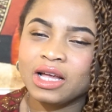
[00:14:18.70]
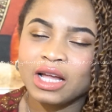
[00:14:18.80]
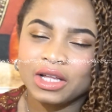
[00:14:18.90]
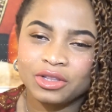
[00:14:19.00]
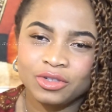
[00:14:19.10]

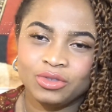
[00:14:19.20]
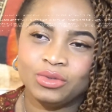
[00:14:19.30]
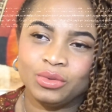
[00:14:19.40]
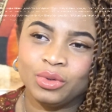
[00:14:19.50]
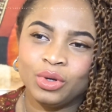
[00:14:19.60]
cannot
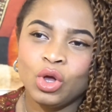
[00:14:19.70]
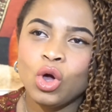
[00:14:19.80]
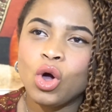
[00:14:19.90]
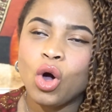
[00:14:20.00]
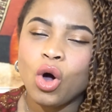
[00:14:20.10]
do.
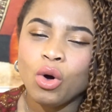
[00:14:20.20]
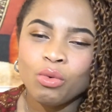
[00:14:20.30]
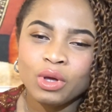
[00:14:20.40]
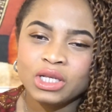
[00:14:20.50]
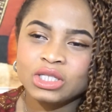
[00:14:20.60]

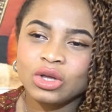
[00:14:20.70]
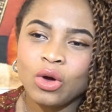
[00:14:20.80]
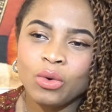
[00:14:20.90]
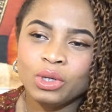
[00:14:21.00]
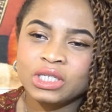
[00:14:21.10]
Always
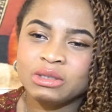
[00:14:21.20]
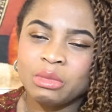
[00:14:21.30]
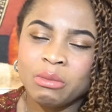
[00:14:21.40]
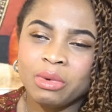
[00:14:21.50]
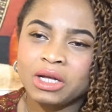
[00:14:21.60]

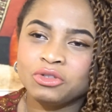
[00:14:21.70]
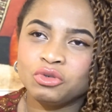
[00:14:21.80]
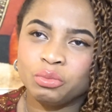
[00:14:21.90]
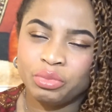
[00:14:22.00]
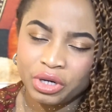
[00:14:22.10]
remember
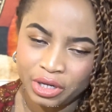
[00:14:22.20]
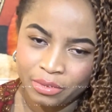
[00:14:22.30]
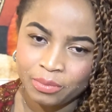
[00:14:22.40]
to pray.